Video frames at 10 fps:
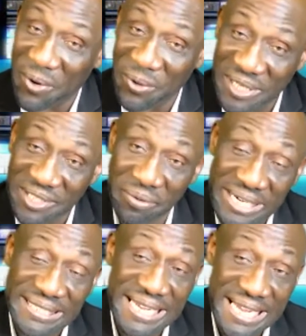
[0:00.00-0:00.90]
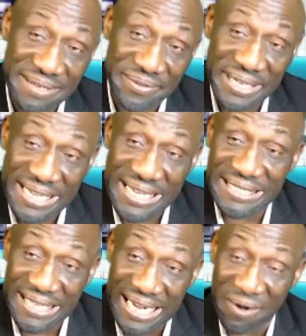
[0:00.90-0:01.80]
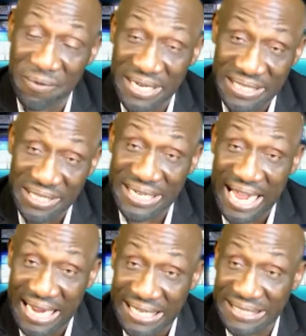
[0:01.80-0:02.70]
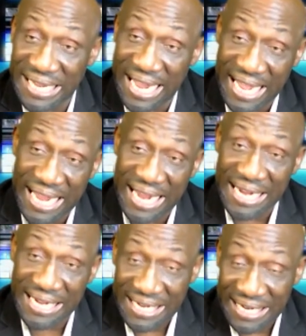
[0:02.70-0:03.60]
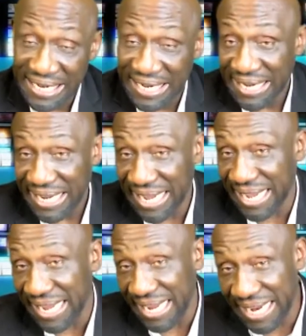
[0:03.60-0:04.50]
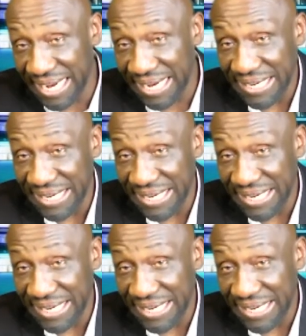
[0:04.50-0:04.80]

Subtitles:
only 3 teams in the East that I really look at and say, hey.